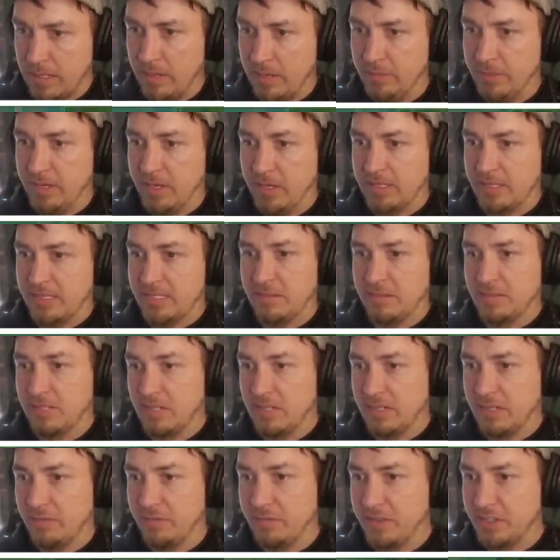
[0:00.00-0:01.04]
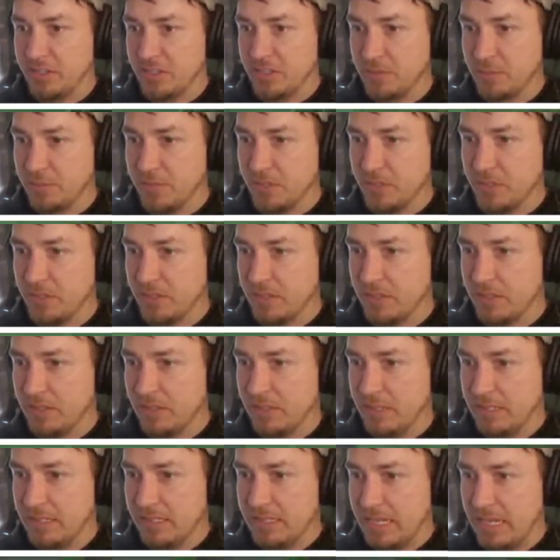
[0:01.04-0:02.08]
There we go, that sounds like I've finished a mission.
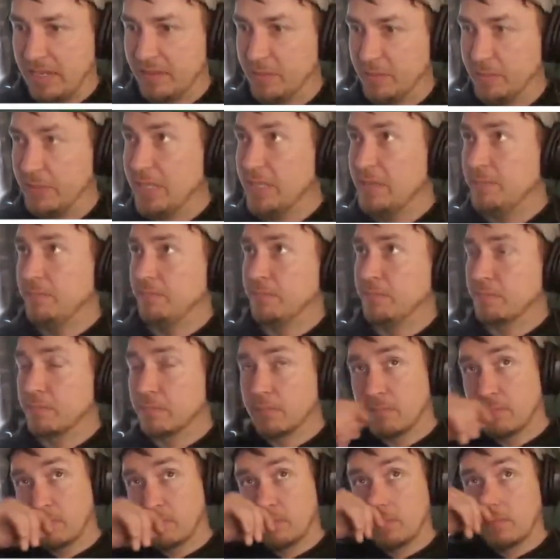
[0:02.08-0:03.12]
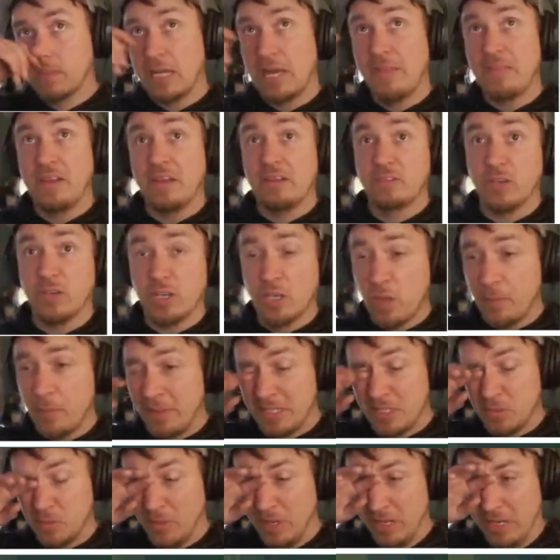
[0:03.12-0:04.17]
Let's hand them in. And then I've got to go
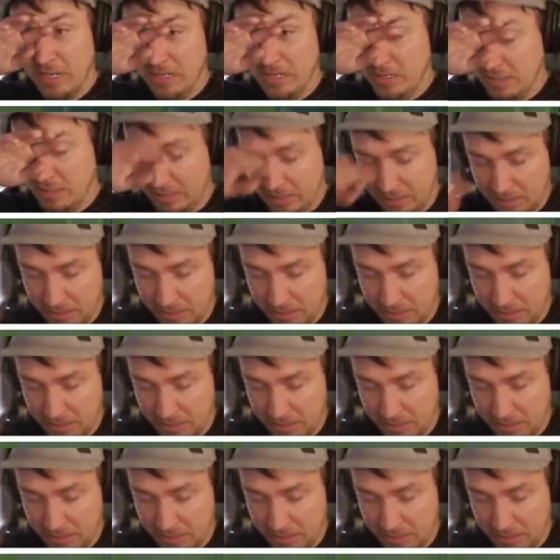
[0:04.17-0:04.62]
back to work.